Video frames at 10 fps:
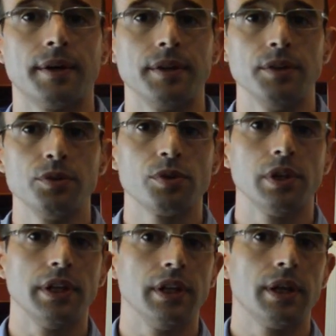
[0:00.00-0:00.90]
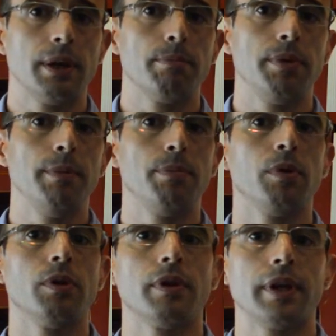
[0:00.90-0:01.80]
Usually
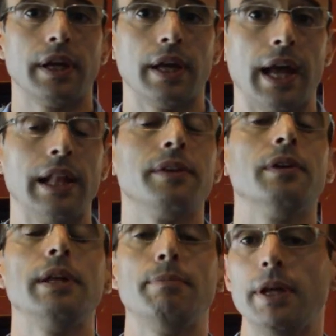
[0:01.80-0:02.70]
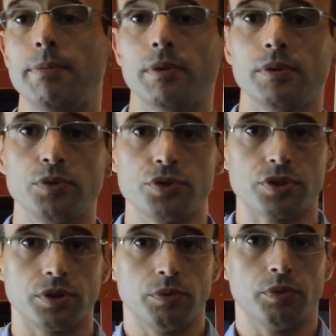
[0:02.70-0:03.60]
people, elderly people, to
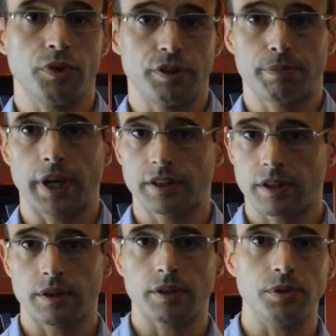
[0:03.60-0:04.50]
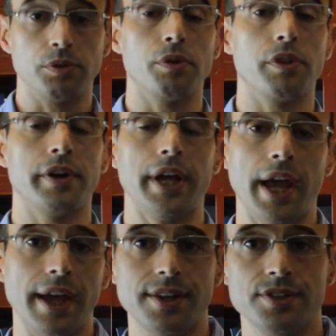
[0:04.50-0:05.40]
show respect due to their
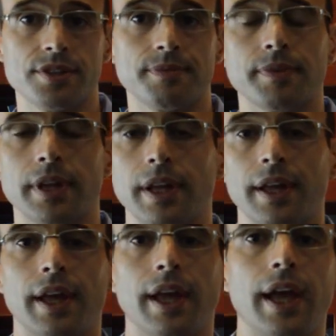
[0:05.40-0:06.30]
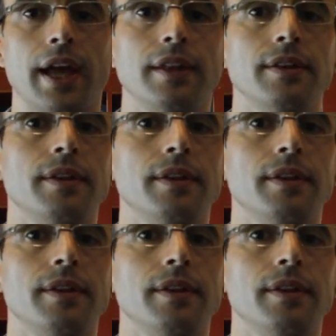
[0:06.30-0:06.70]
age, and